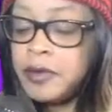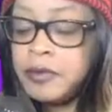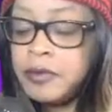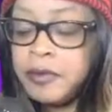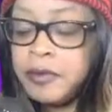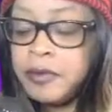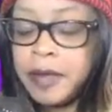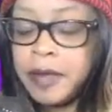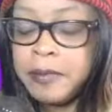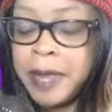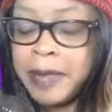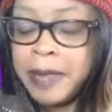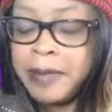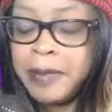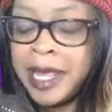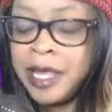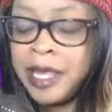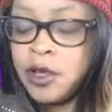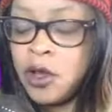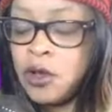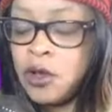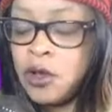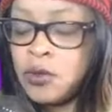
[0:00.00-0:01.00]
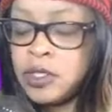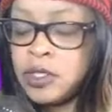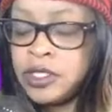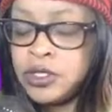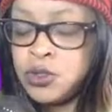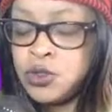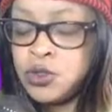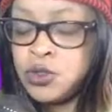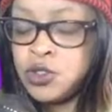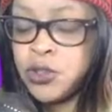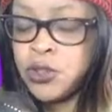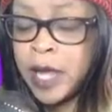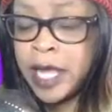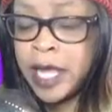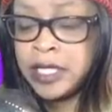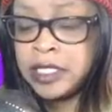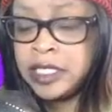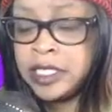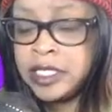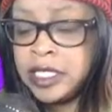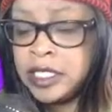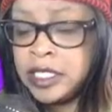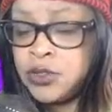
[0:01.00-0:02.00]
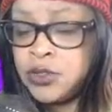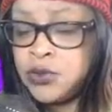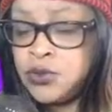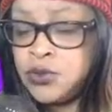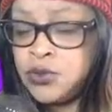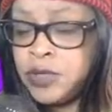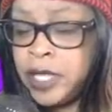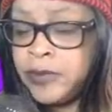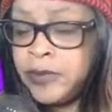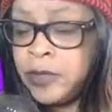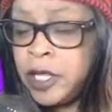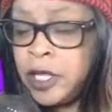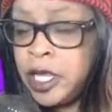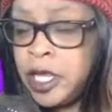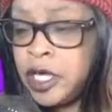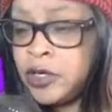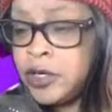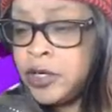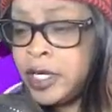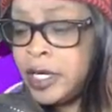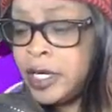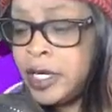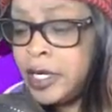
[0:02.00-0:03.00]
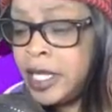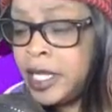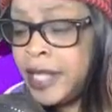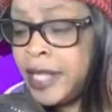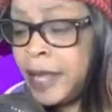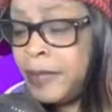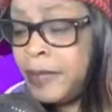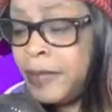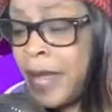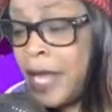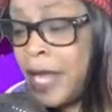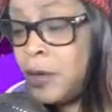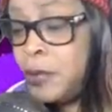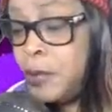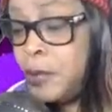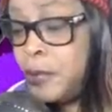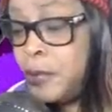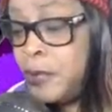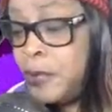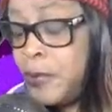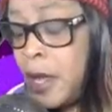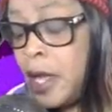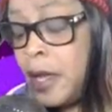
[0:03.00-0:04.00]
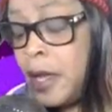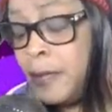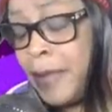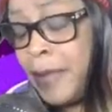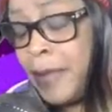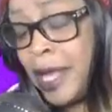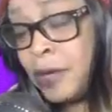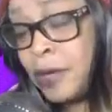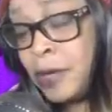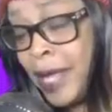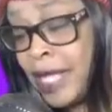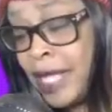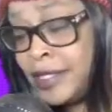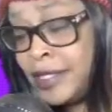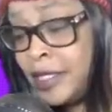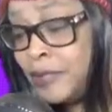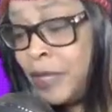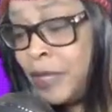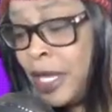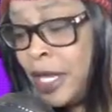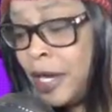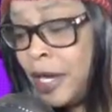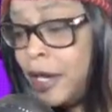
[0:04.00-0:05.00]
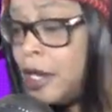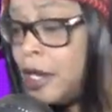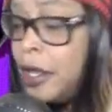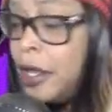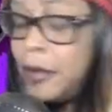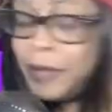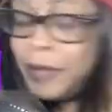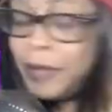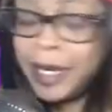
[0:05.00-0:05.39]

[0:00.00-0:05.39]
My main goal was to try to get to level 100 and get that battle pass up there, but I